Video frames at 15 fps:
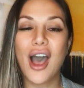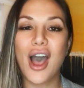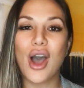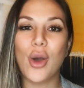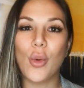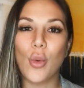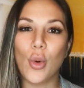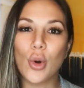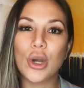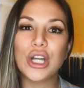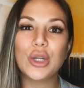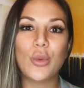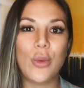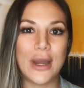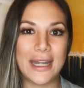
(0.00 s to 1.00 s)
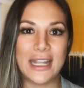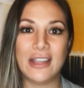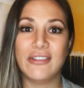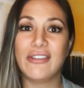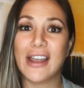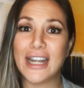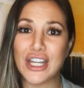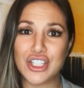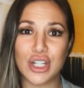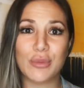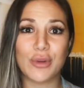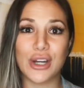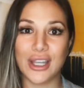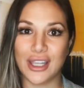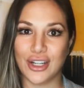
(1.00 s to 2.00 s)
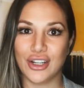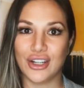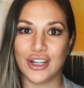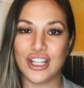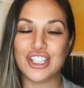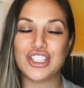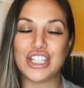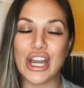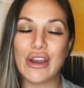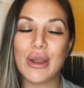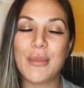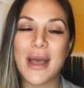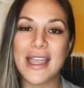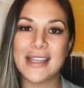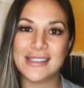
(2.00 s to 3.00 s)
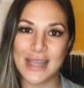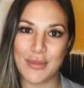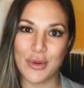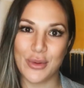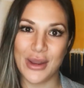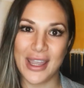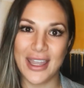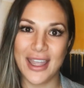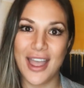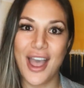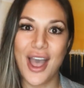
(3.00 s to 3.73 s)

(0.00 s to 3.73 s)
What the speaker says: award-winning financial marketer Jeremiah Demaray